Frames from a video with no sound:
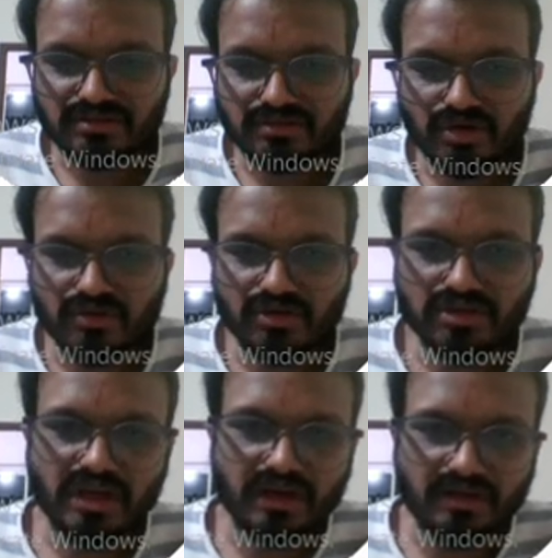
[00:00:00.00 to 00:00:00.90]
whatever the
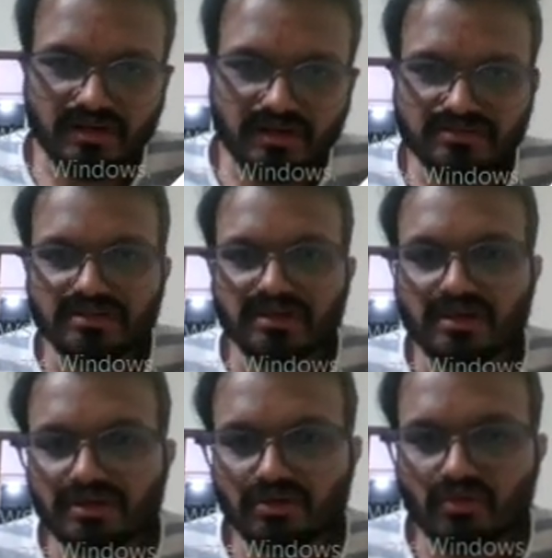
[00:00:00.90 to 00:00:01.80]
address
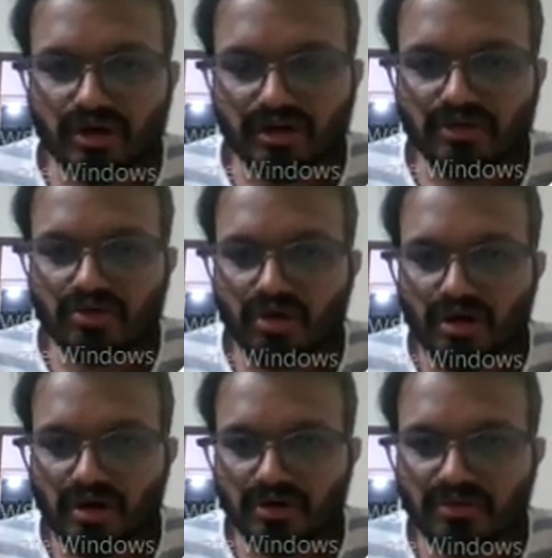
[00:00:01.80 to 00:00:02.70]
you wanted to add
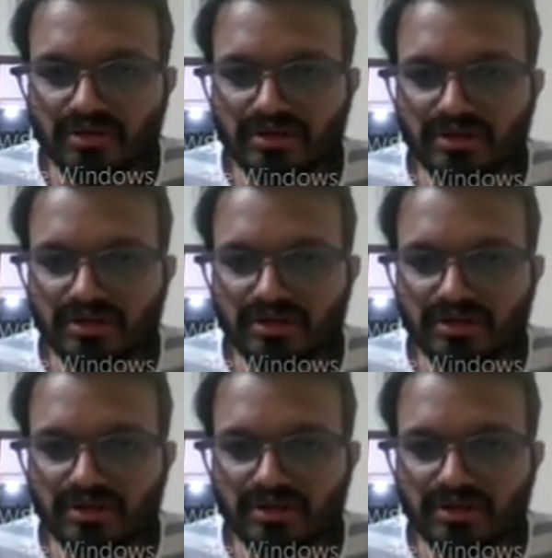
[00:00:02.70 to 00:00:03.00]
over there,